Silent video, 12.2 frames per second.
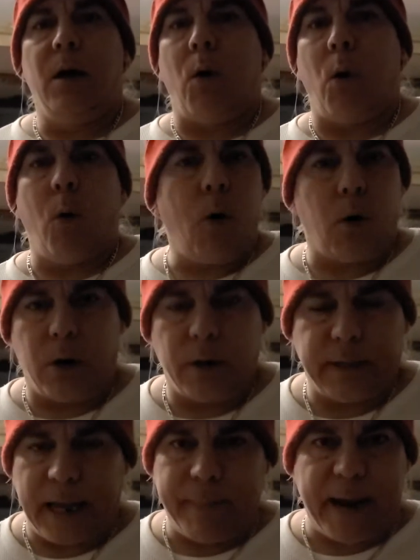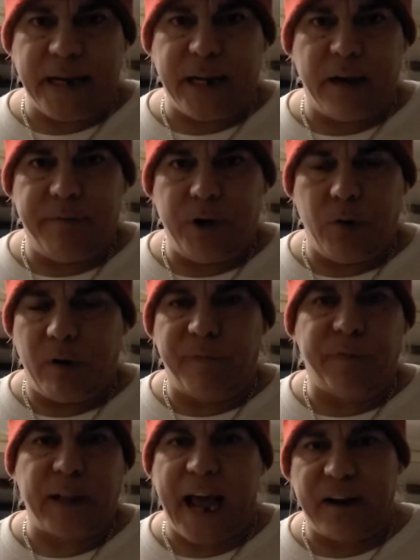or they may give you a
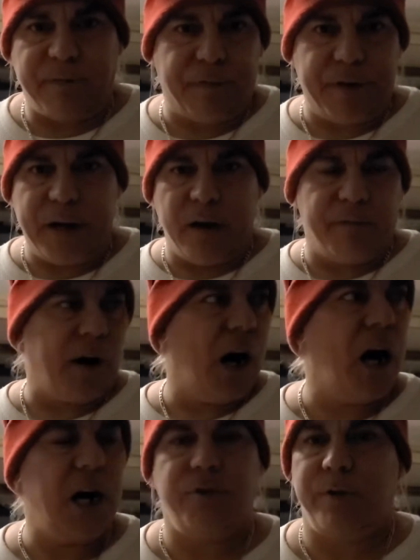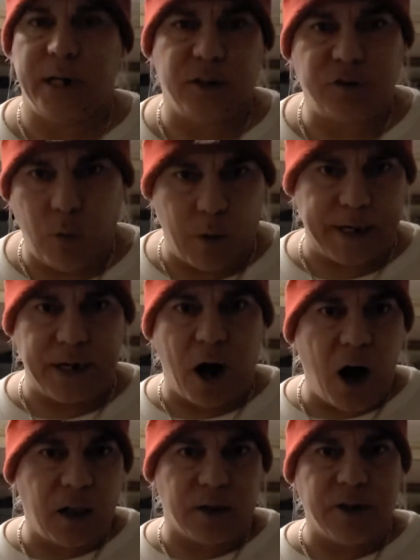flat fee of
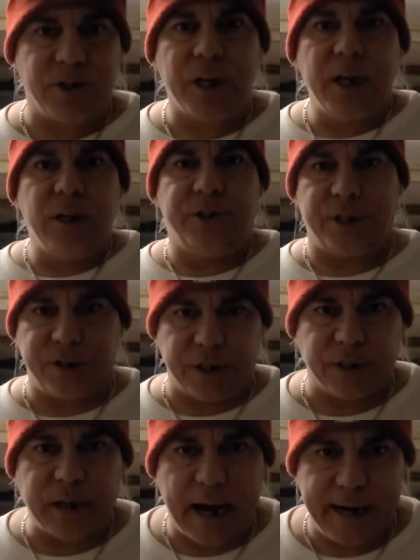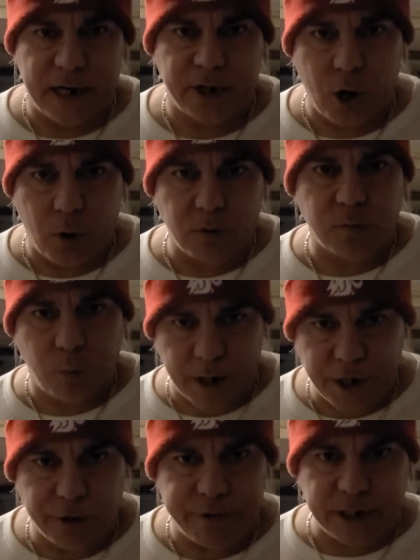$120 just to diagnose what
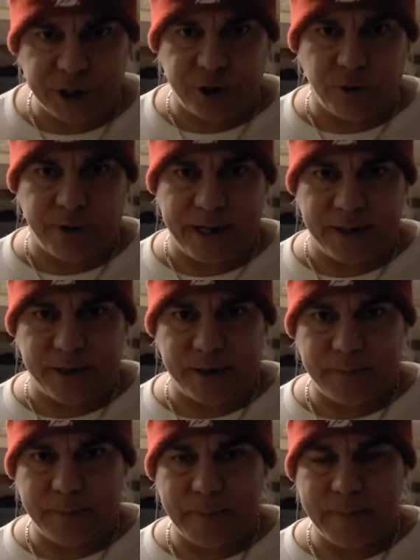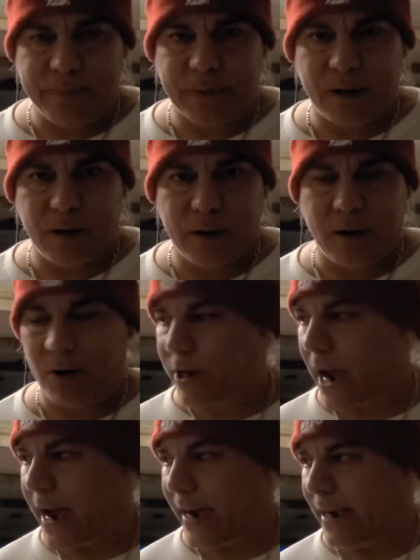your issue is.
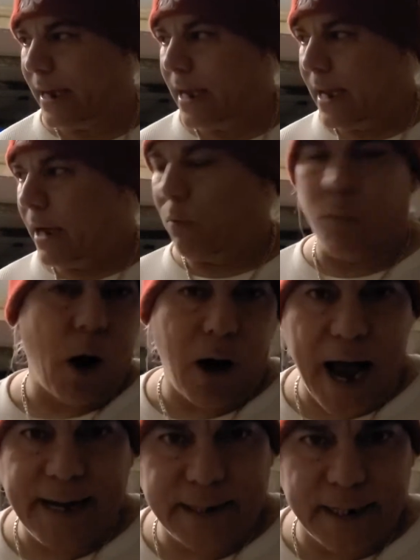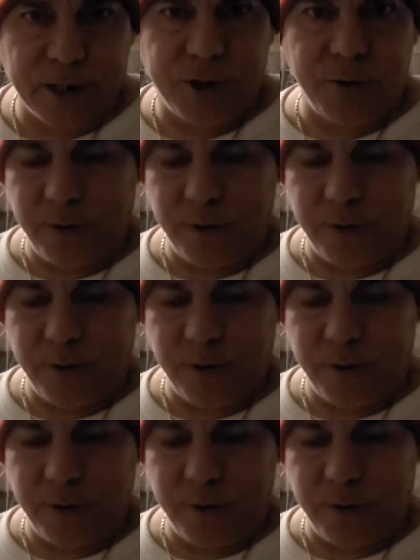Okay, well, I didn't do